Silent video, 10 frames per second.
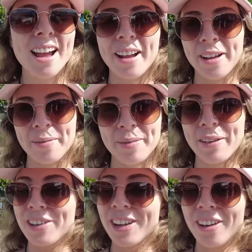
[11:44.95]

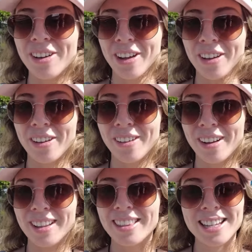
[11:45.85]
If you don't
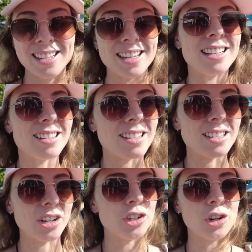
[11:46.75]
know, this is
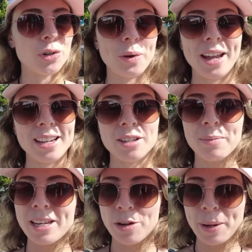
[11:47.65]
such a good way to
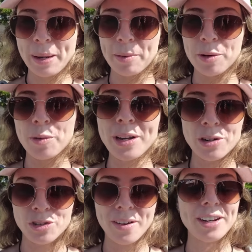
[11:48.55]
meet new people when
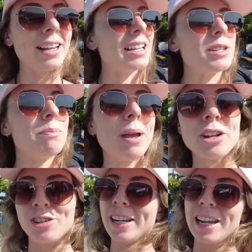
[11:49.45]
you're traveling,
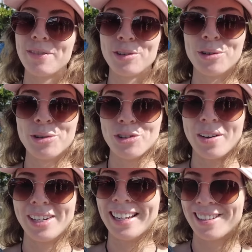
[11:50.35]
especially if you're
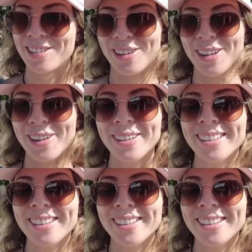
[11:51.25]
traveling solo.